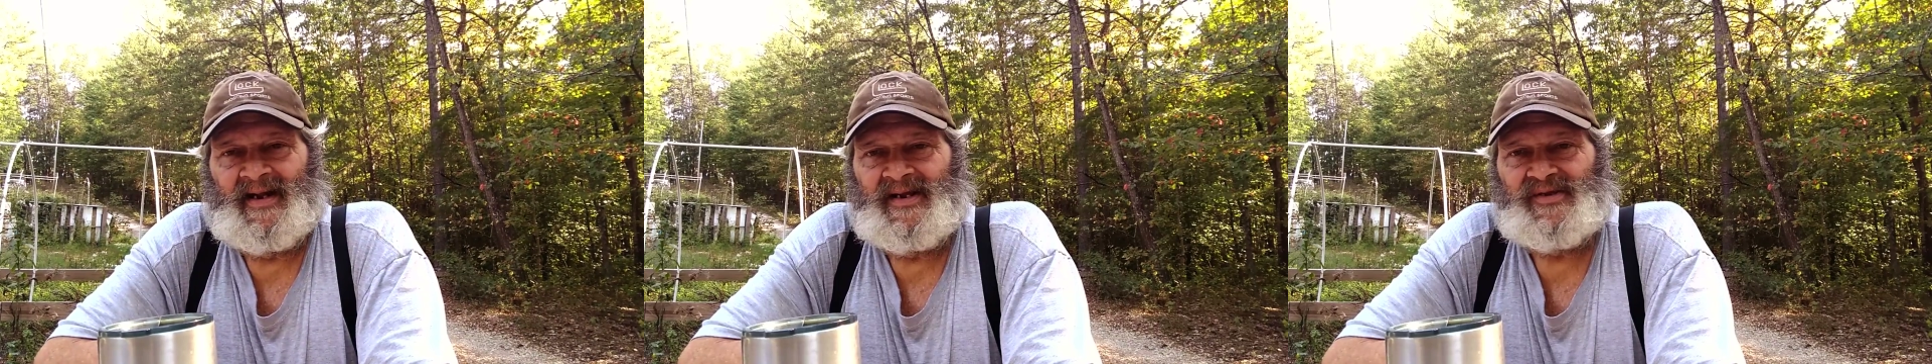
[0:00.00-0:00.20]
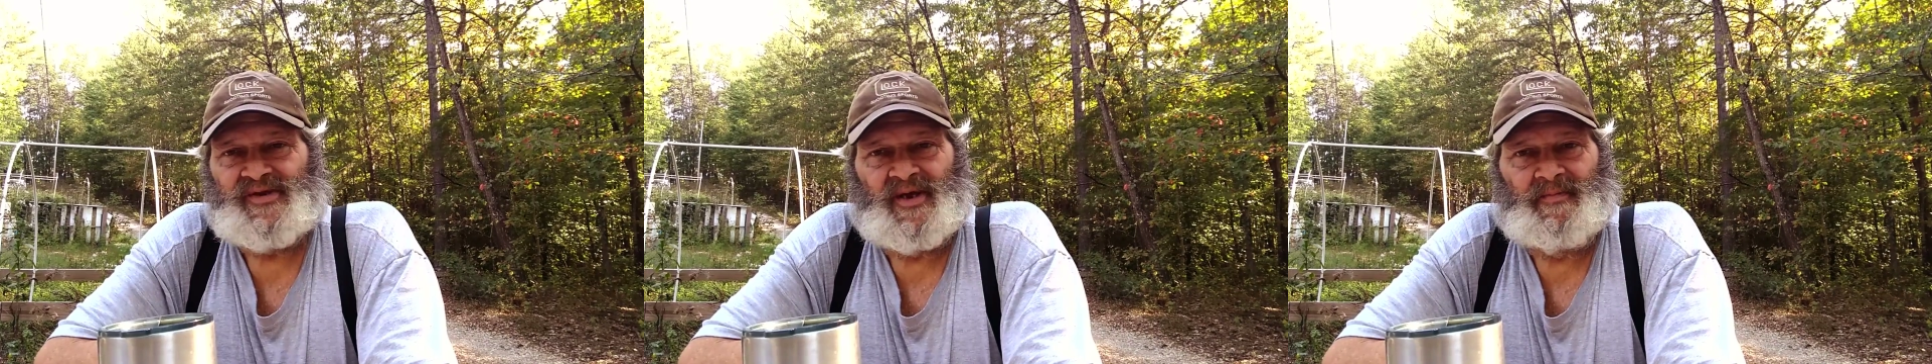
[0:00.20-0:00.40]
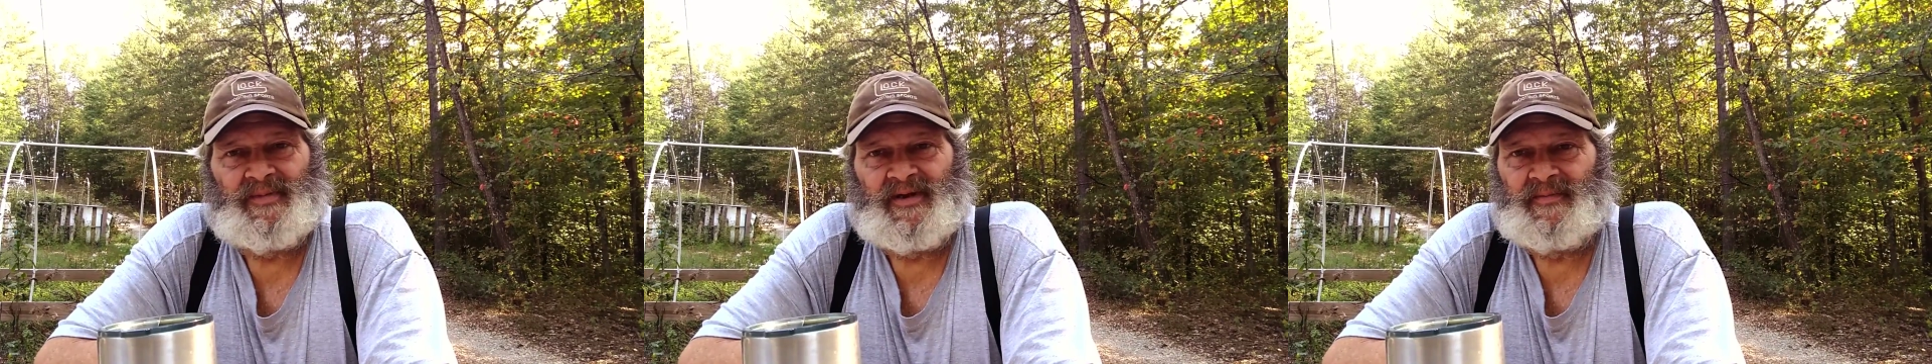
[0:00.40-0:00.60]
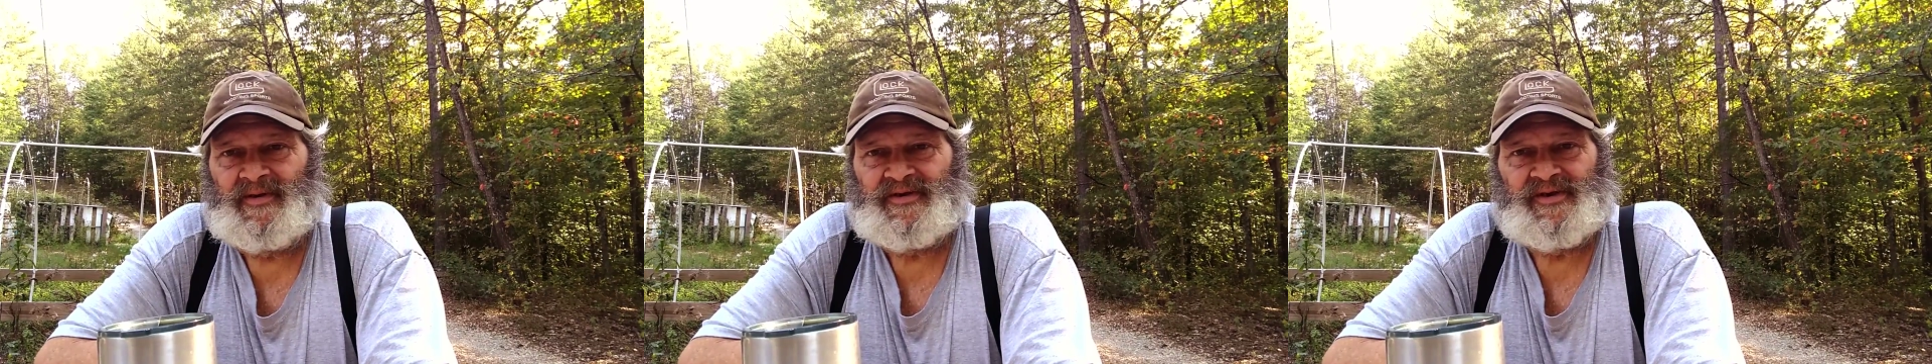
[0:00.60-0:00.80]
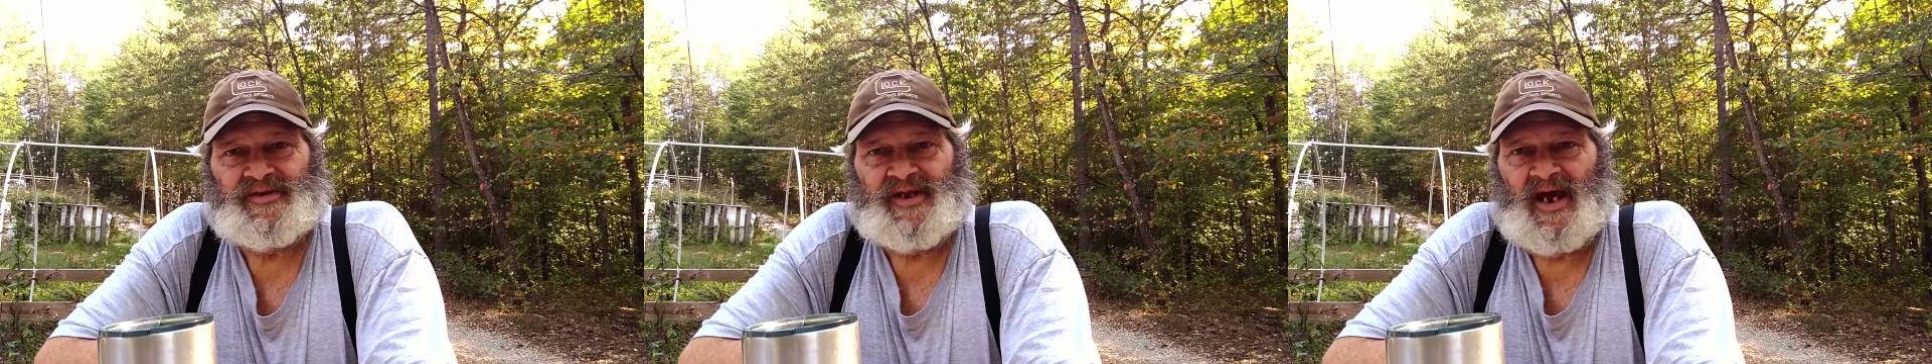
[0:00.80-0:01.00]
some people
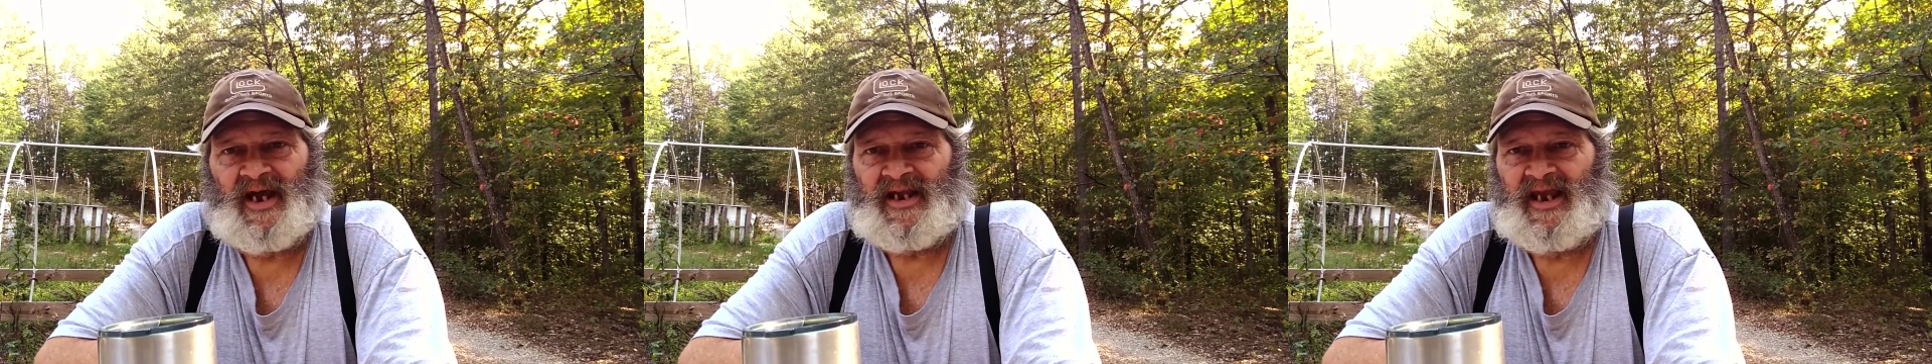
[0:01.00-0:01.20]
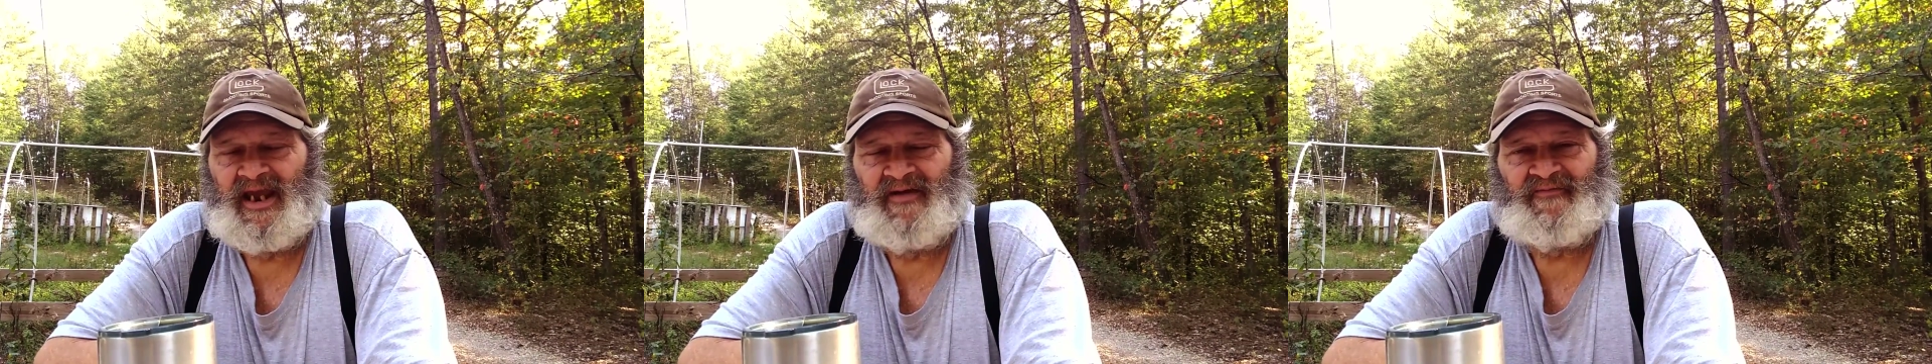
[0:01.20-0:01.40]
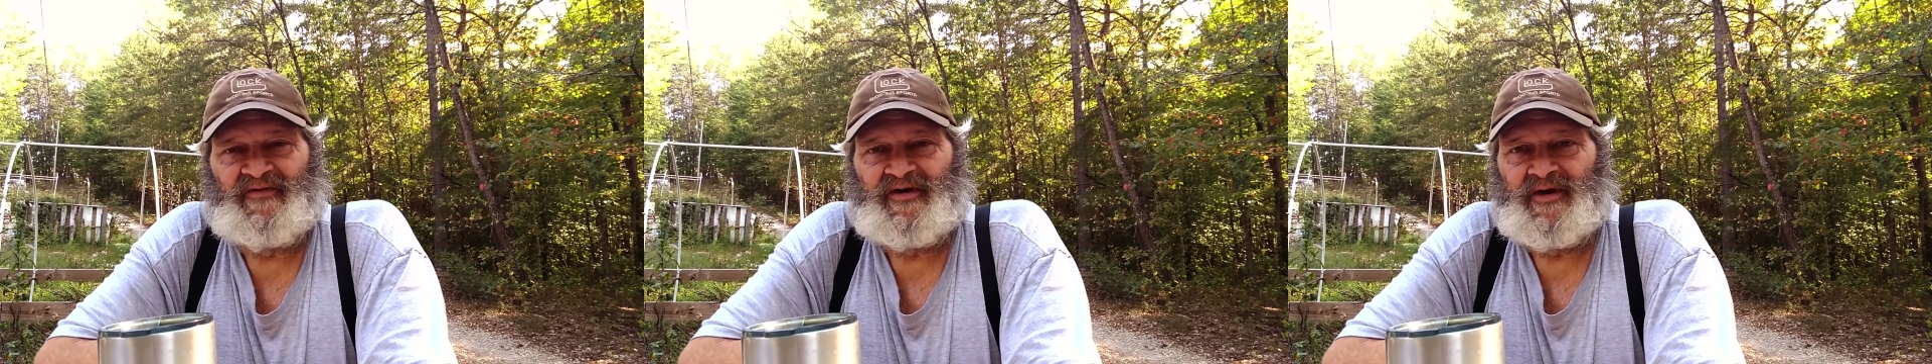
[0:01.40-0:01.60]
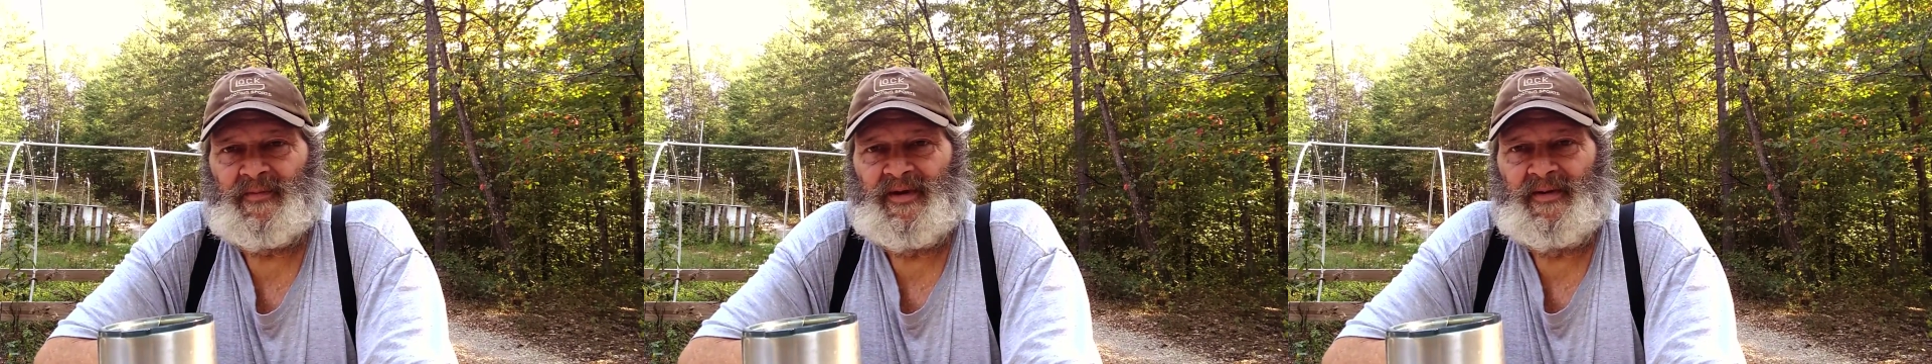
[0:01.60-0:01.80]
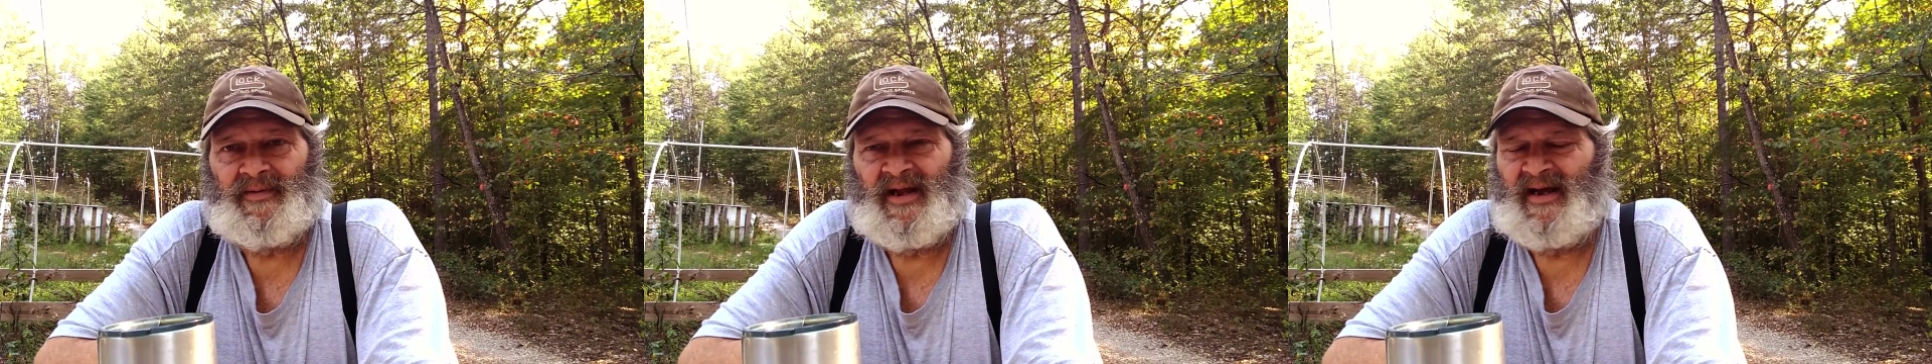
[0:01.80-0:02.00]
just, I can't figure
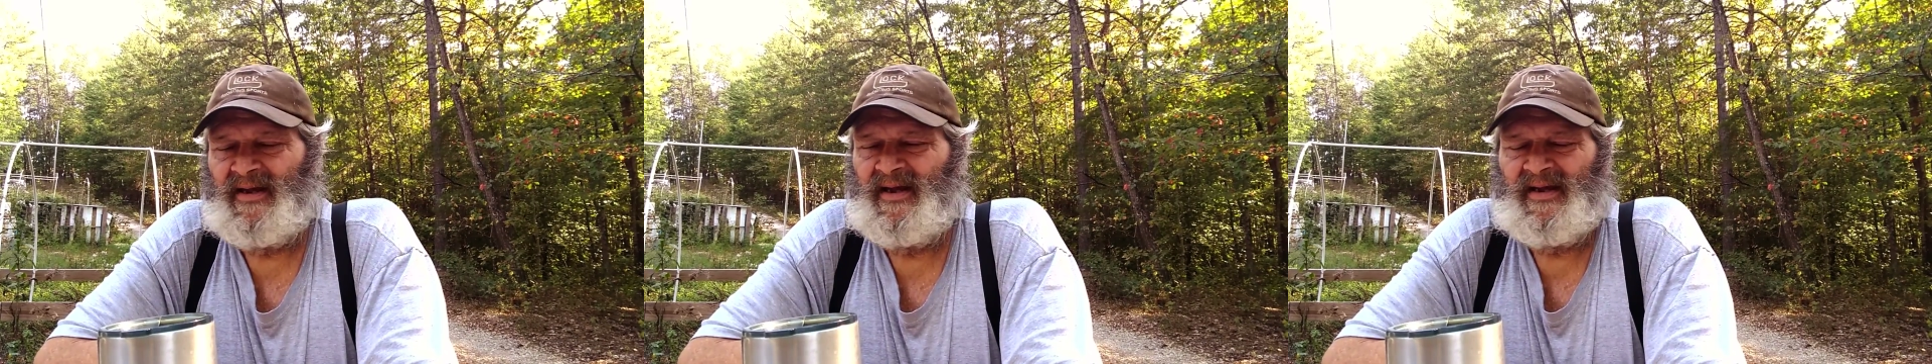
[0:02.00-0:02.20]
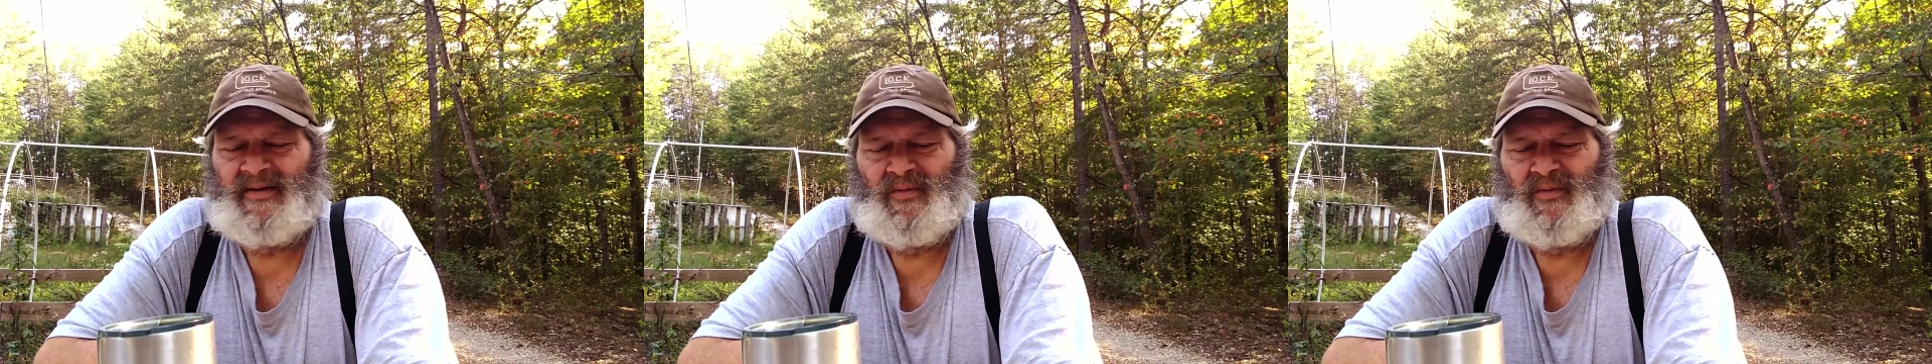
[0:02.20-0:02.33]
people out.